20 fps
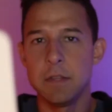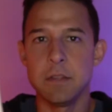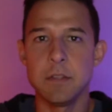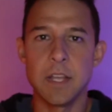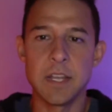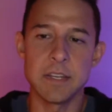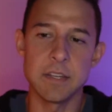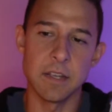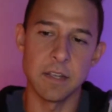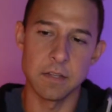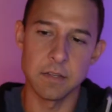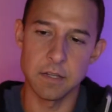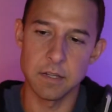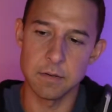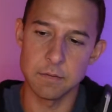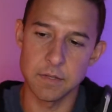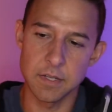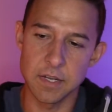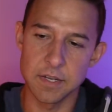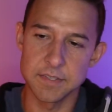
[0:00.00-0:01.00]
Like
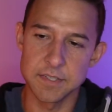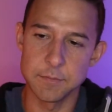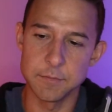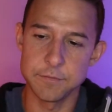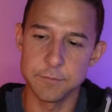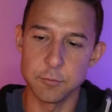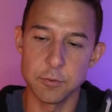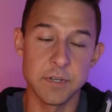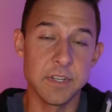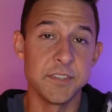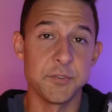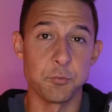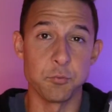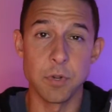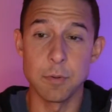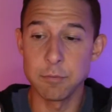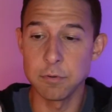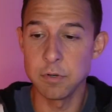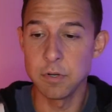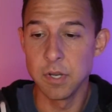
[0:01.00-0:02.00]
I said before, it is
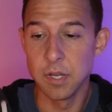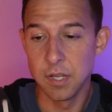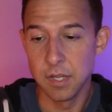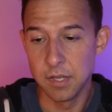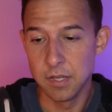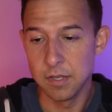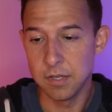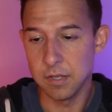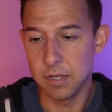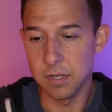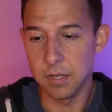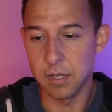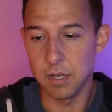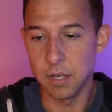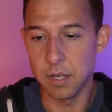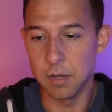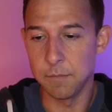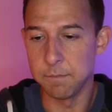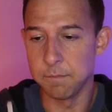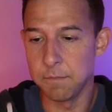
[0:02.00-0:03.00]
rubber.
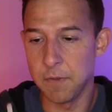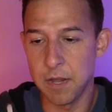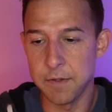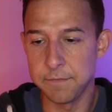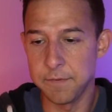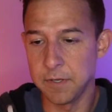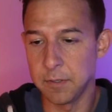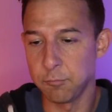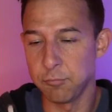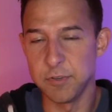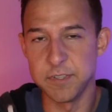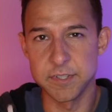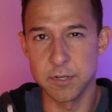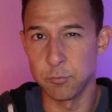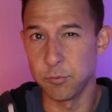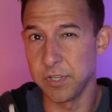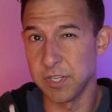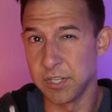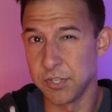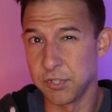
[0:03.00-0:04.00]
And fingerprints
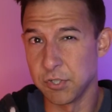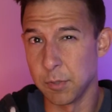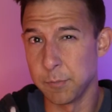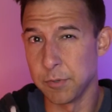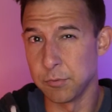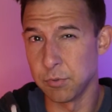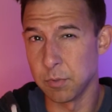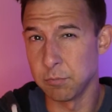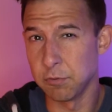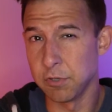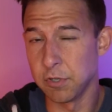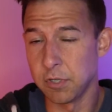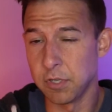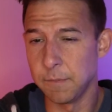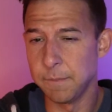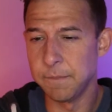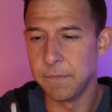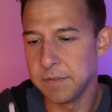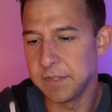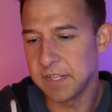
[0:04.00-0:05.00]
aren't really going to show up on rubber at
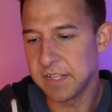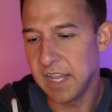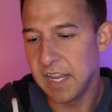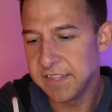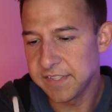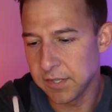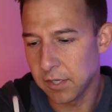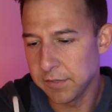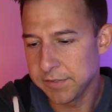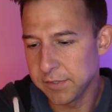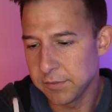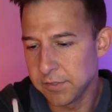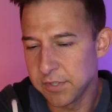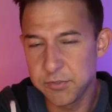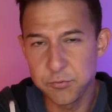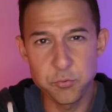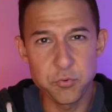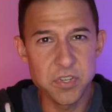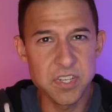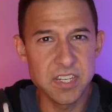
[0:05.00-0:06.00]
all. The case also
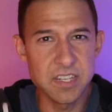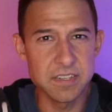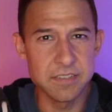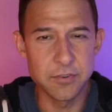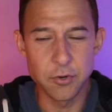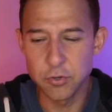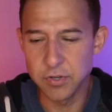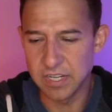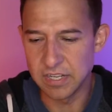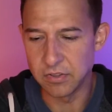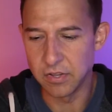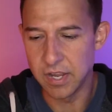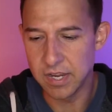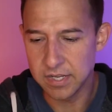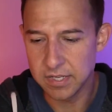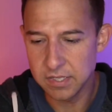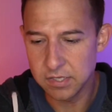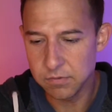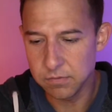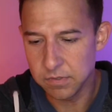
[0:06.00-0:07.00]
doesn't really get dirty.
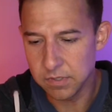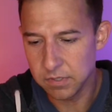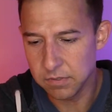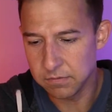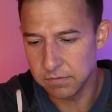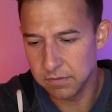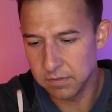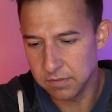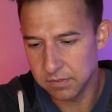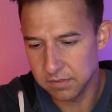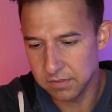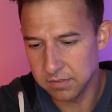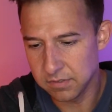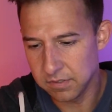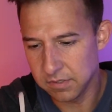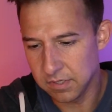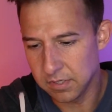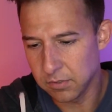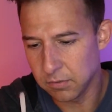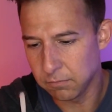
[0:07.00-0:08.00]
Like
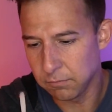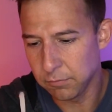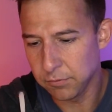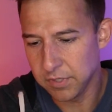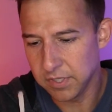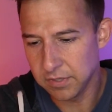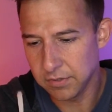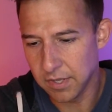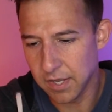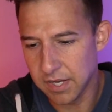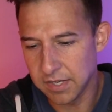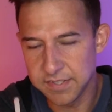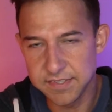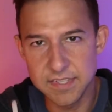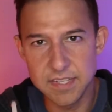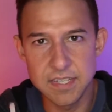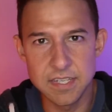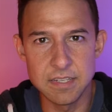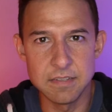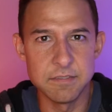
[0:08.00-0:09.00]
you don't really
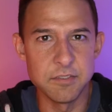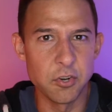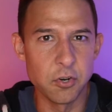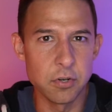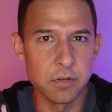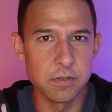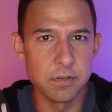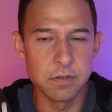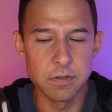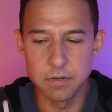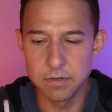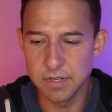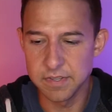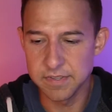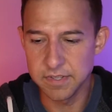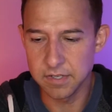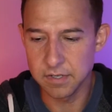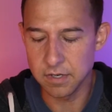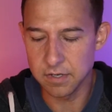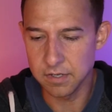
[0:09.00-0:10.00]
see dirt or
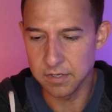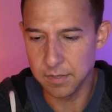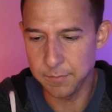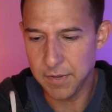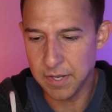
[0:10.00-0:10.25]
anything on it.